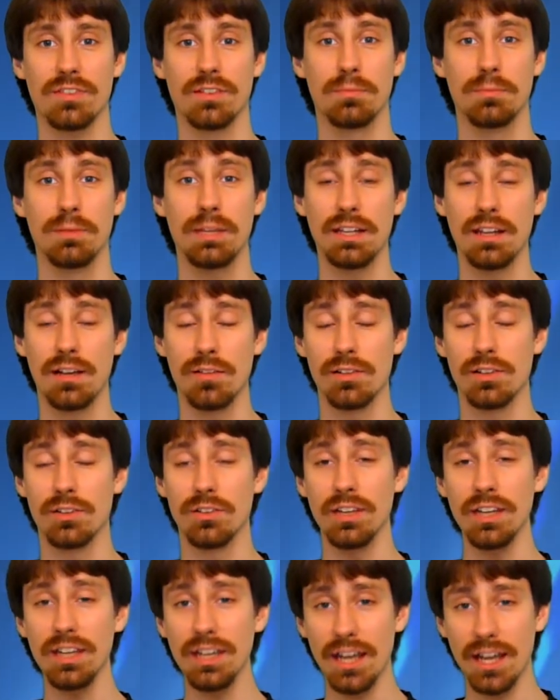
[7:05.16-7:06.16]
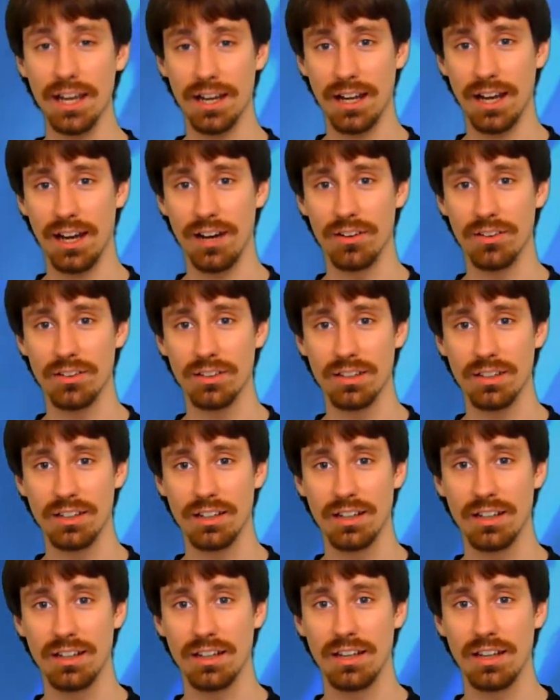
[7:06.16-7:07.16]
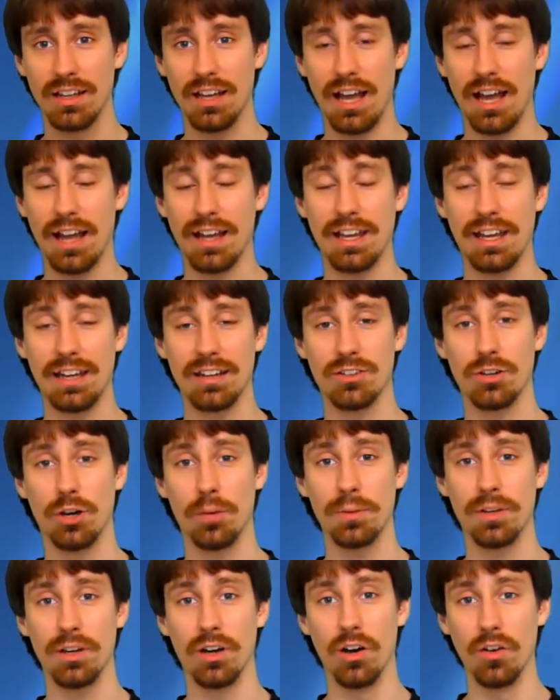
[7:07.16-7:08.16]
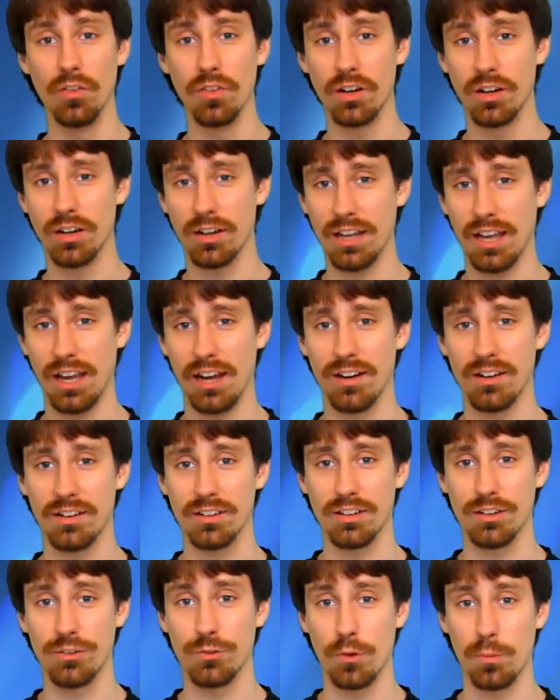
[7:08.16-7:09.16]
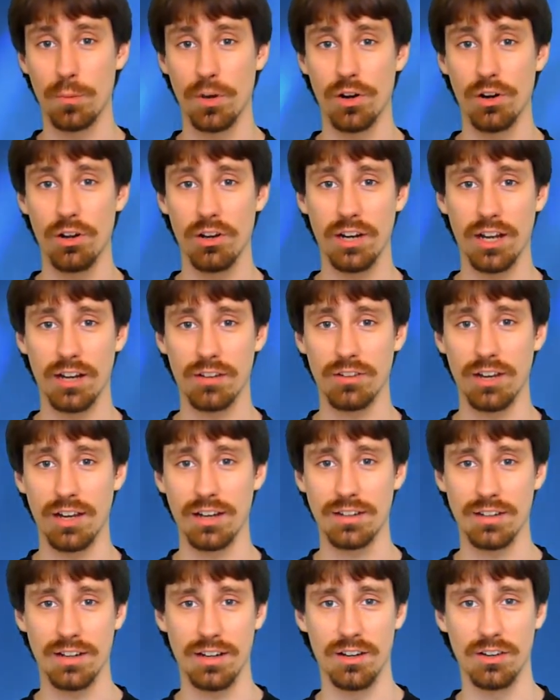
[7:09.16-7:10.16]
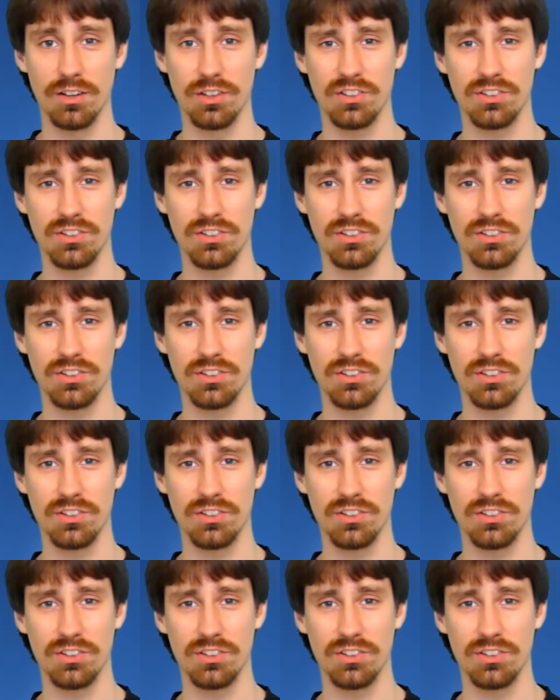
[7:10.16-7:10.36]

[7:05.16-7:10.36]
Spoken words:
a PWE account, I can't copy over a character from Holodeck right now.